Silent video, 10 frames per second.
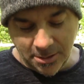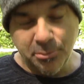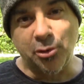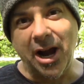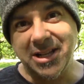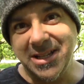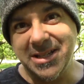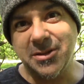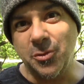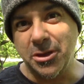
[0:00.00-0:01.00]

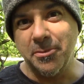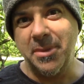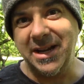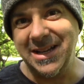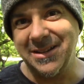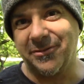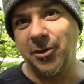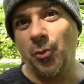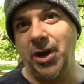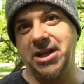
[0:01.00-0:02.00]
Practice with many
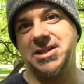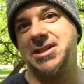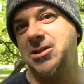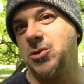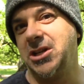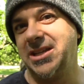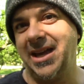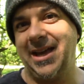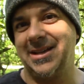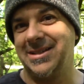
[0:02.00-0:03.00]
different weights. You can
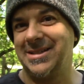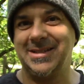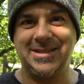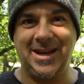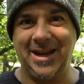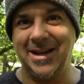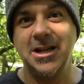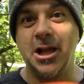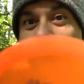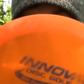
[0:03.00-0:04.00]
get, say,
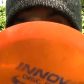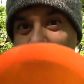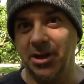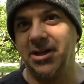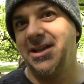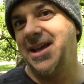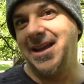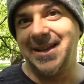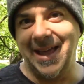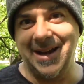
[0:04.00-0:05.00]
a Mamba
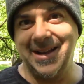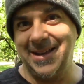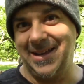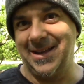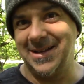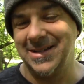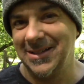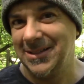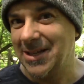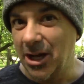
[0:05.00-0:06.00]
and get it in
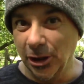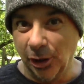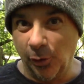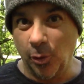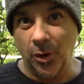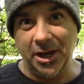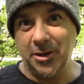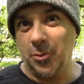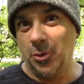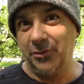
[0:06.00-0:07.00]
a lower weight,
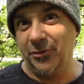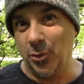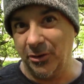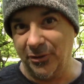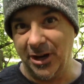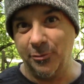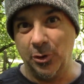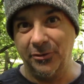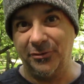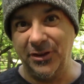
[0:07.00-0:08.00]
145,
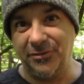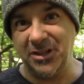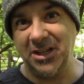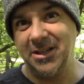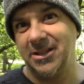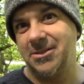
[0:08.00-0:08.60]
150,